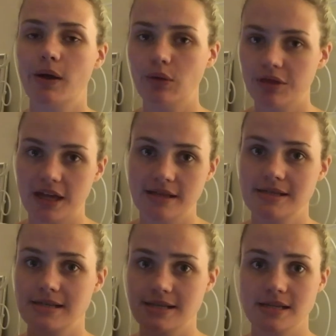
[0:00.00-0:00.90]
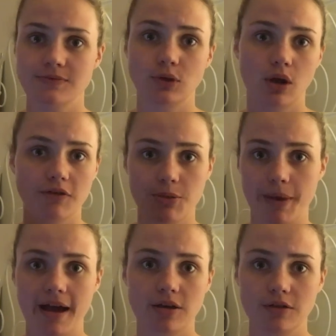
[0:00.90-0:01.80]
wealthy and successful off the
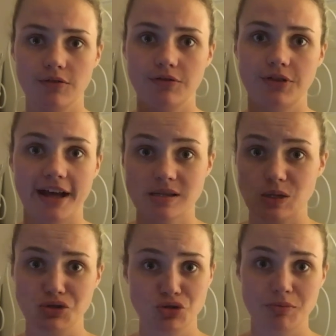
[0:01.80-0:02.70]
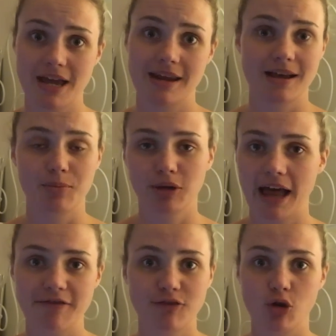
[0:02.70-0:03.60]
back of that social media
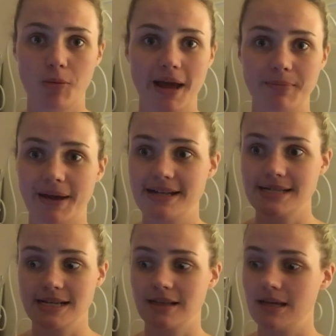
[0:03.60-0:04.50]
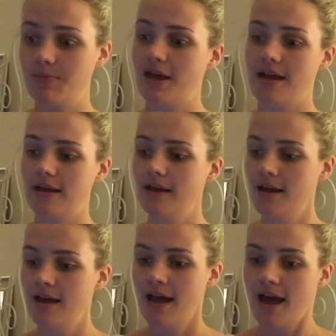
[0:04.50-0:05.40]
platform and basically being
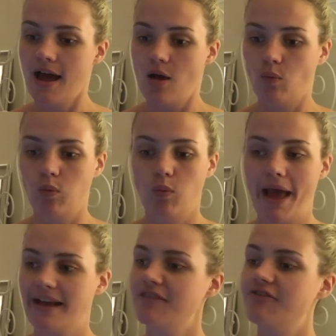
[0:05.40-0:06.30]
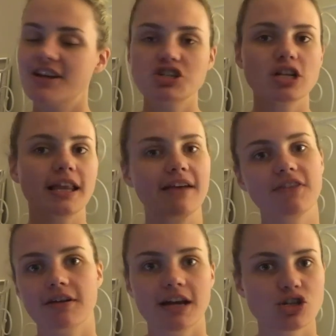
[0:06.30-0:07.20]
a conventionally
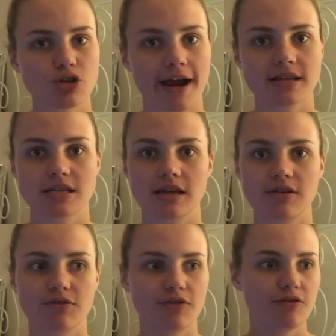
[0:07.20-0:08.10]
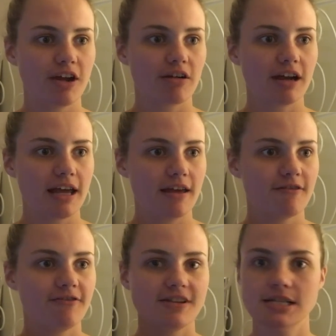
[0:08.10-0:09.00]
very attractive, very
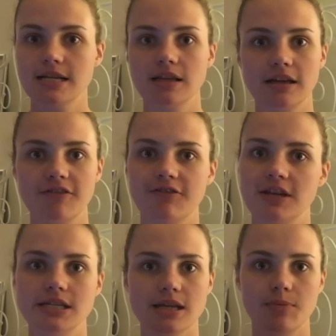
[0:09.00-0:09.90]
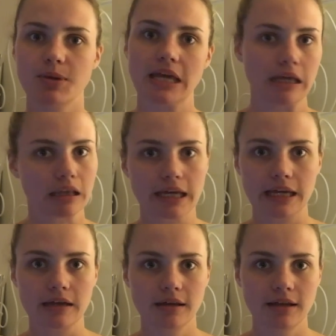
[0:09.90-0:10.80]
physically fit,
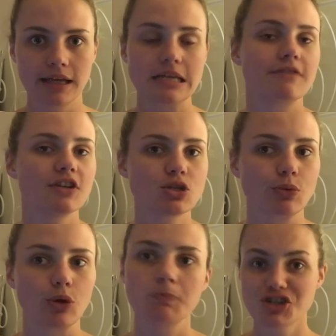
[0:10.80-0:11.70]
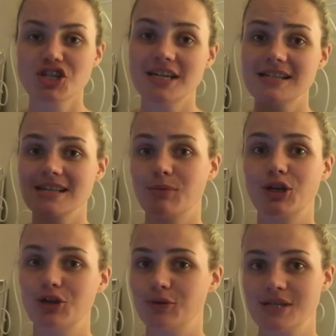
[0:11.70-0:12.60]
appealing individual. She is
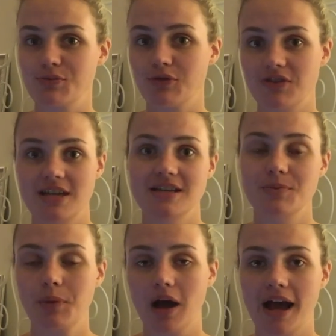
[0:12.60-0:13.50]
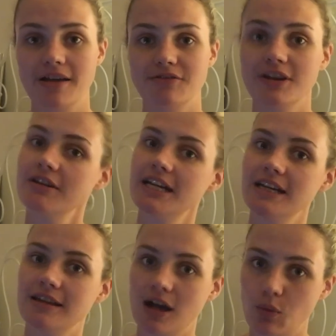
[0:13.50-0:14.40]
someone who is revered by very
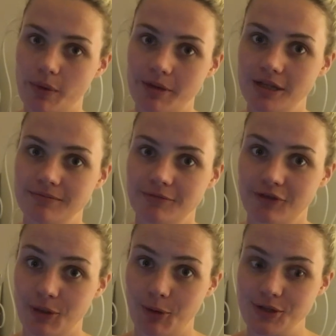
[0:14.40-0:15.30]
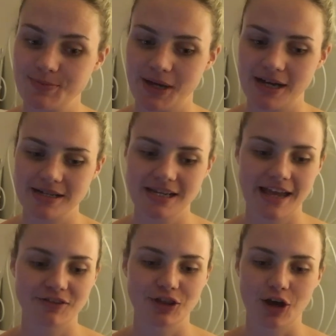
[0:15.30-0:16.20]
young women for the most part,
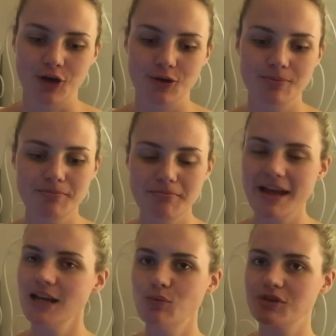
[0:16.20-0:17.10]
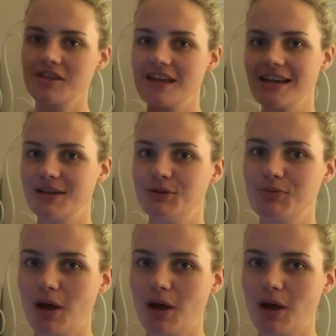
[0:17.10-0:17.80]
even though many would think it would